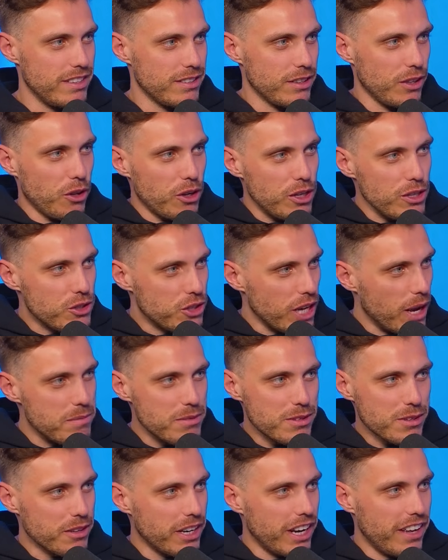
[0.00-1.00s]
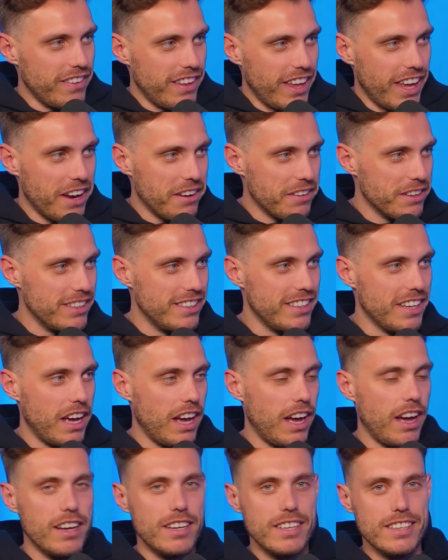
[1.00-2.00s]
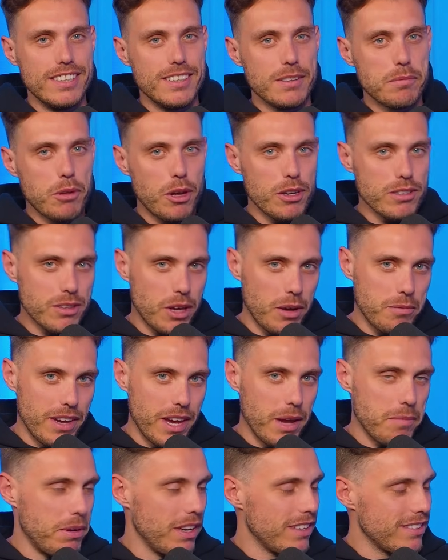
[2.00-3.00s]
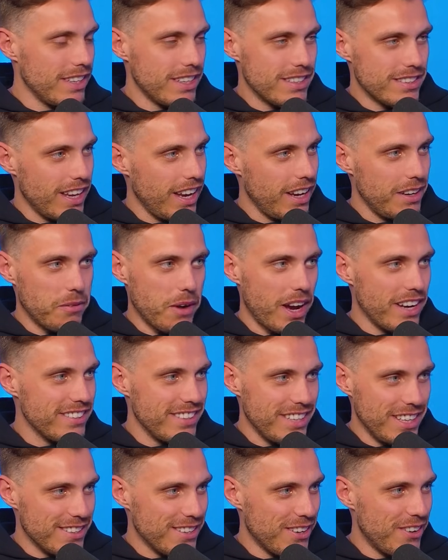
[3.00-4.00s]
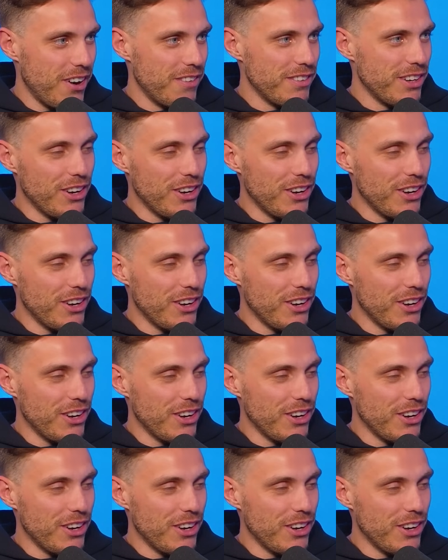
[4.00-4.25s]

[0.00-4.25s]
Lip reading: There's a lot of gems around there, and blokes like me at pick 16, waste of your time.